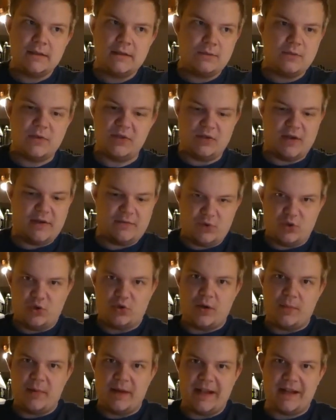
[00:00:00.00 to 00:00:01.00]
Well, you have to
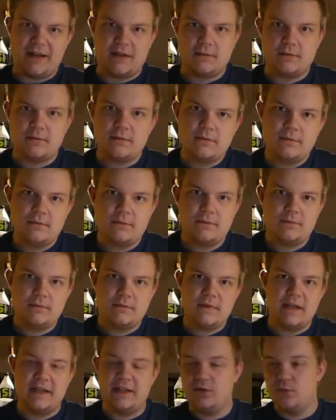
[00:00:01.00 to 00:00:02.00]
draw a banana.
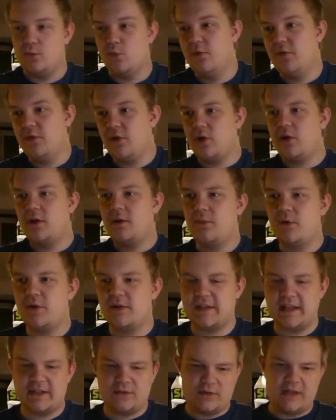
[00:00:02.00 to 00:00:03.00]
And then you move it on, the
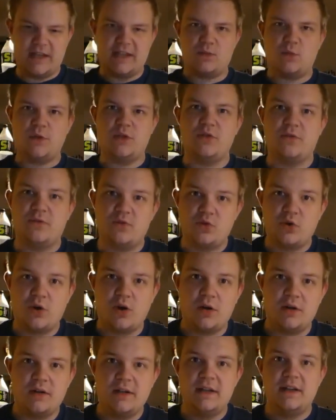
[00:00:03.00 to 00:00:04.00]
person has to guess what you've
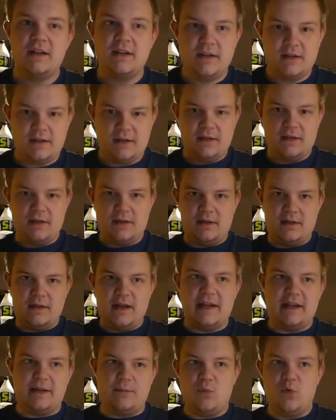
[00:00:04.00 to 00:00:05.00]
drawn,
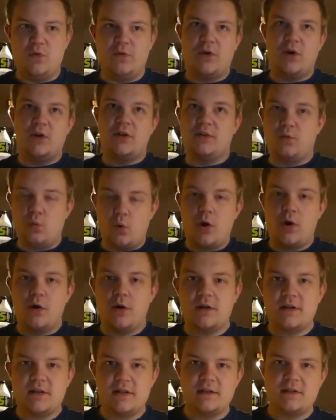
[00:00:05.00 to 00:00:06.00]
and then move on the
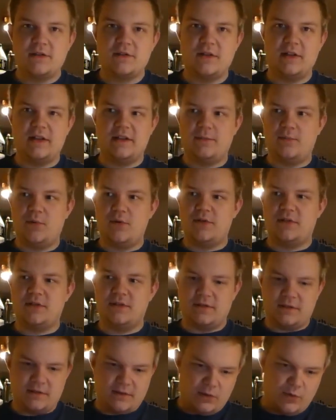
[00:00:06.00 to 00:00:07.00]
word so that the
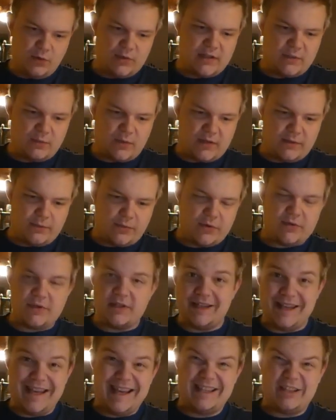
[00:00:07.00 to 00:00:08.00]
person looks at what the
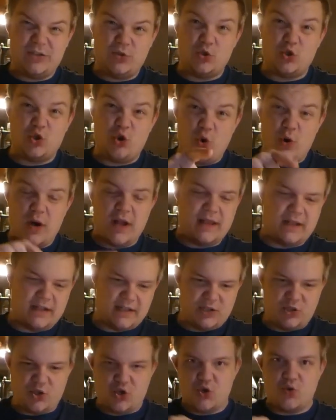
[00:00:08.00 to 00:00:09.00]
person guessed you draw, and then
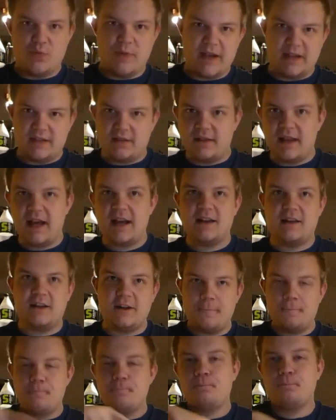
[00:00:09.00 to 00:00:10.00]
it drew based on that, and
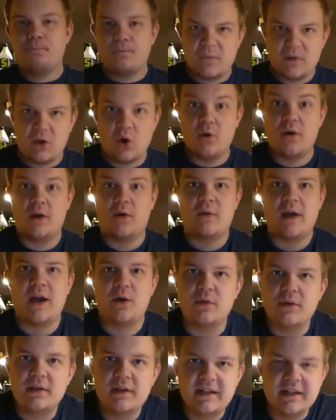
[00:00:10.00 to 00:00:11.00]
then going
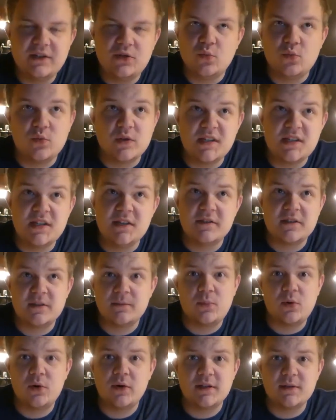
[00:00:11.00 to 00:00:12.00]
around, and then you receive
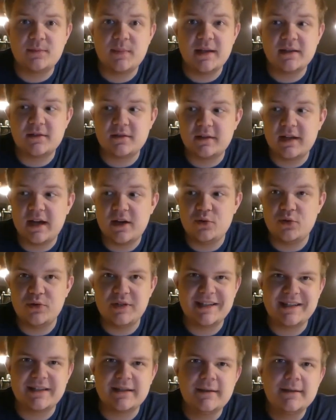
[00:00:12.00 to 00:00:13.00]
some points based on how you
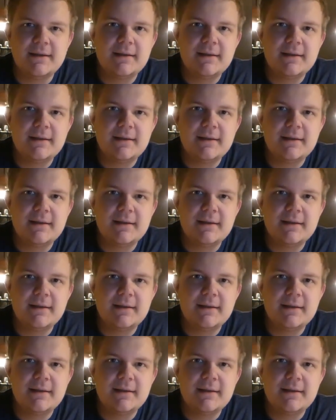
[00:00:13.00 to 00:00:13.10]
did.